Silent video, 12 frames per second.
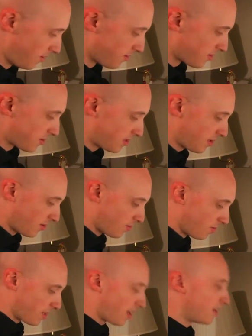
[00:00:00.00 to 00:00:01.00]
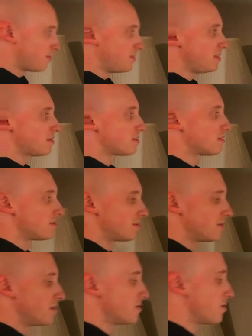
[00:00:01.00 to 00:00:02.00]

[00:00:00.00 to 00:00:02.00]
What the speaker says: So, what kind of meat is